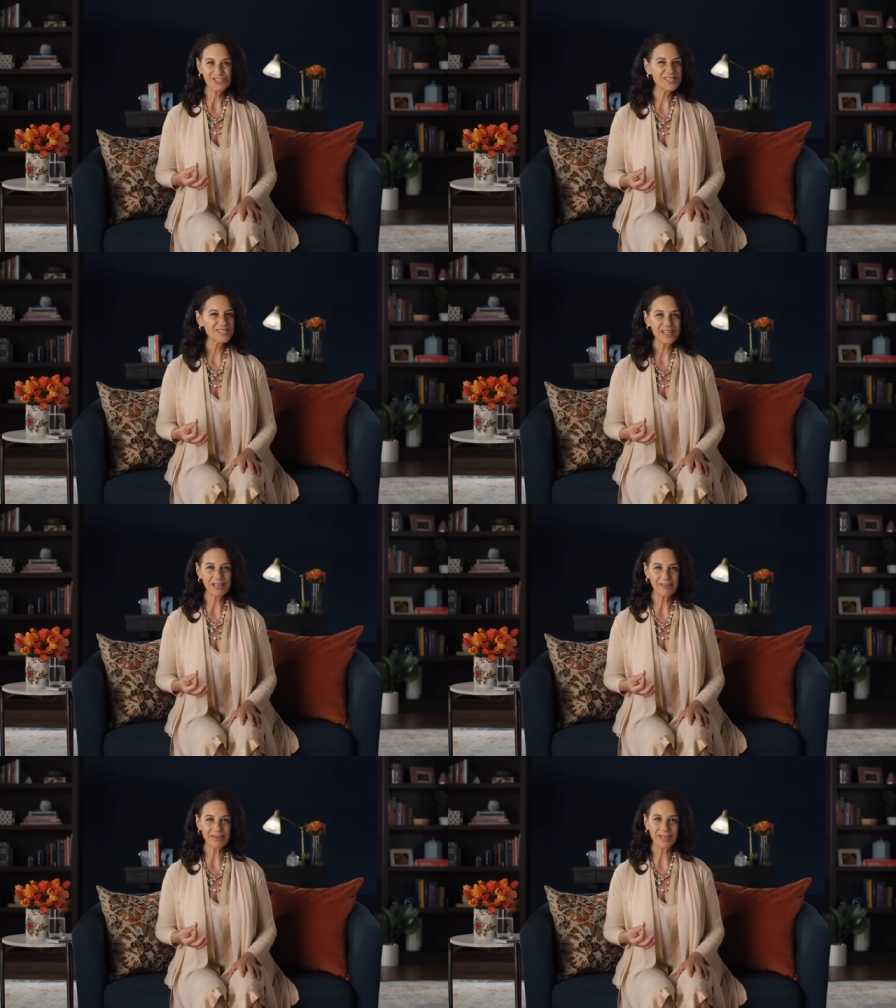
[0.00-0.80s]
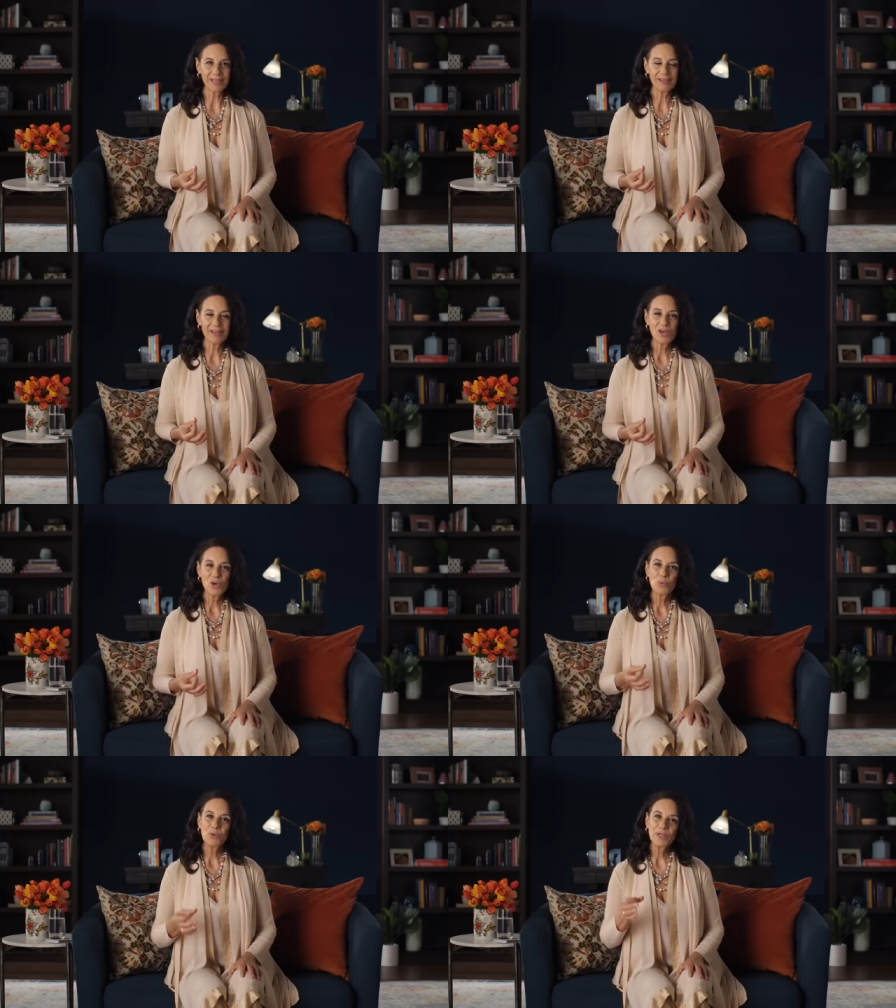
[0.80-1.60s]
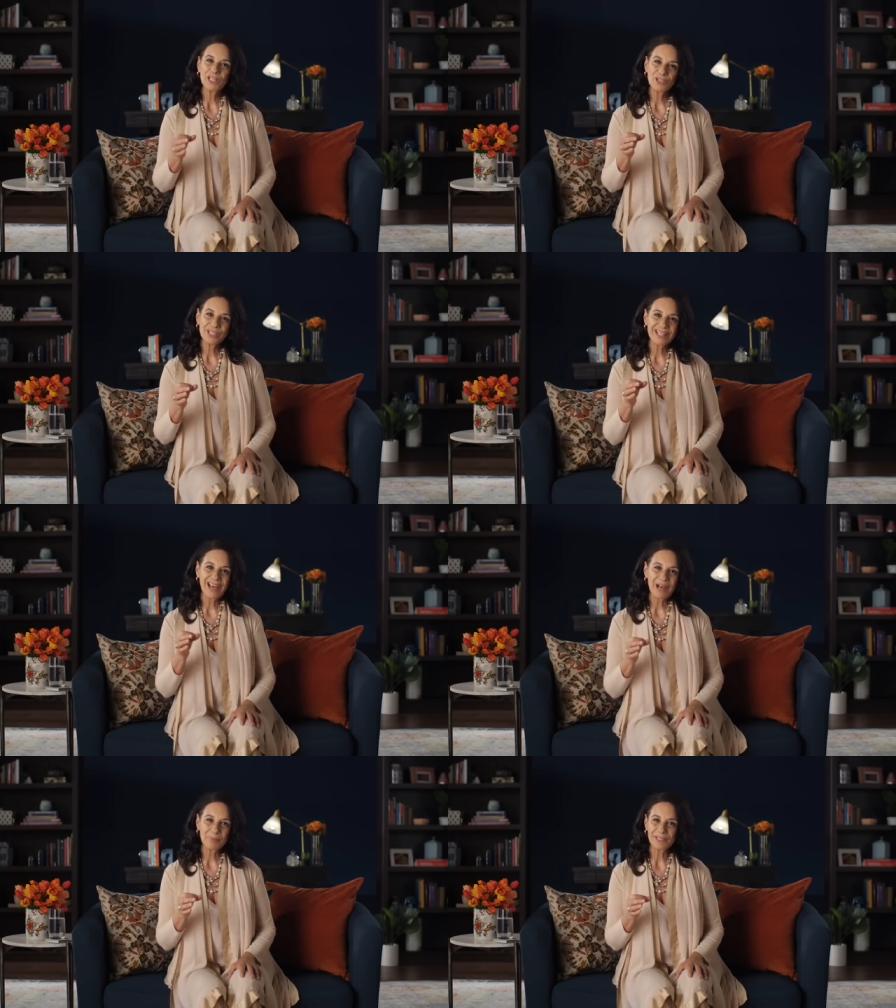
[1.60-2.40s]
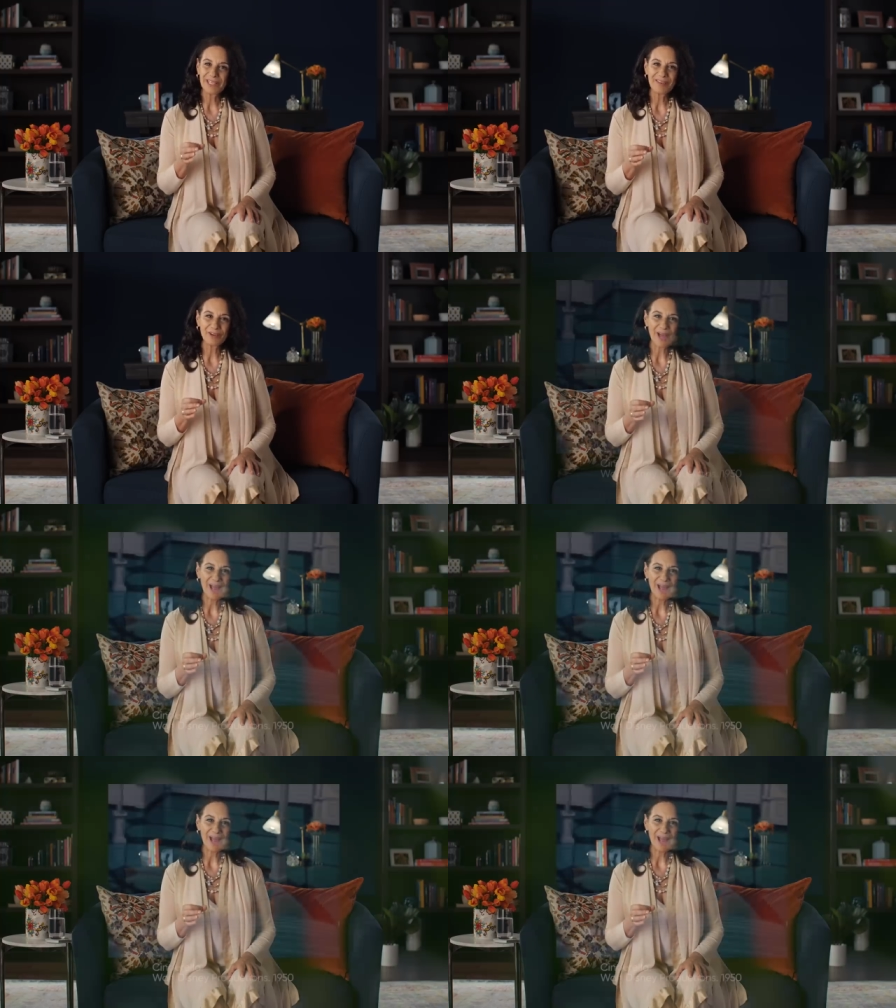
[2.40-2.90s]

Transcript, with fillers: Just think of it. When we look at the happily ever